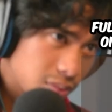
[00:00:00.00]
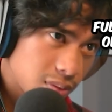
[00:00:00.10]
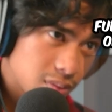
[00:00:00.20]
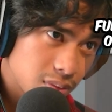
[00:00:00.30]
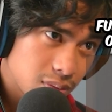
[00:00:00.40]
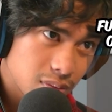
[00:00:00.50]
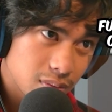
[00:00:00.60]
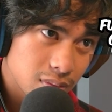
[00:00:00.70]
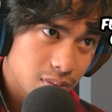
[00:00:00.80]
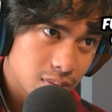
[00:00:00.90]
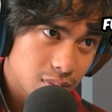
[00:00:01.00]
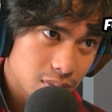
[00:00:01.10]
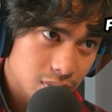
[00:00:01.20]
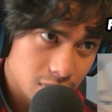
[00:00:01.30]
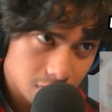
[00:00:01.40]

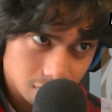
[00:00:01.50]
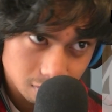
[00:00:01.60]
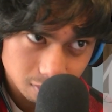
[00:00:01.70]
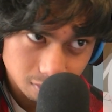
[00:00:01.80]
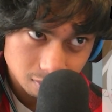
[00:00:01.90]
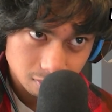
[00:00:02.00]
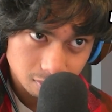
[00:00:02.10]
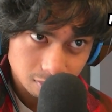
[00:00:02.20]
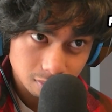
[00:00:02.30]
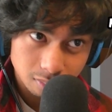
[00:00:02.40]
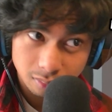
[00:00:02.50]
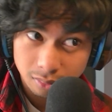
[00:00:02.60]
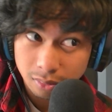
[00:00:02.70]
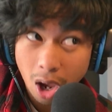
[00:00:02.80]
Nothing is said.